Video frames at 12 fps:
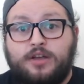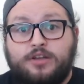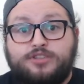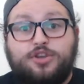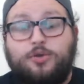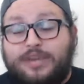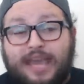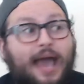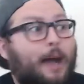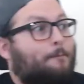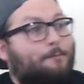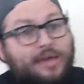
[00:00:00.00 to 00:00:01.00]
So
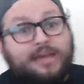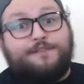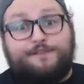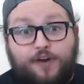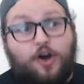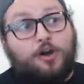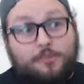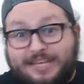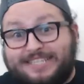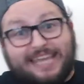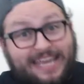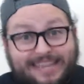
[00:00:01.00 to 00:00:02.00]
yeah, big pharma
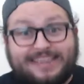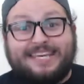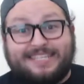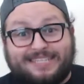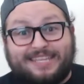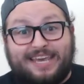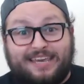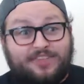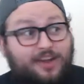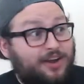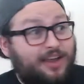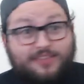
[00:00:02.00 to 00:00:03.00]
is in this thing.
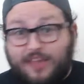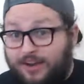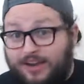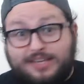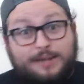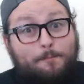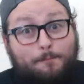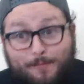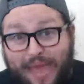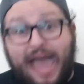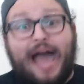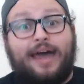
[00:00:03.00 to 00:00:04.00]
They're into
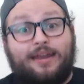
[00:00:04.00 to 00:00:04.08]
bat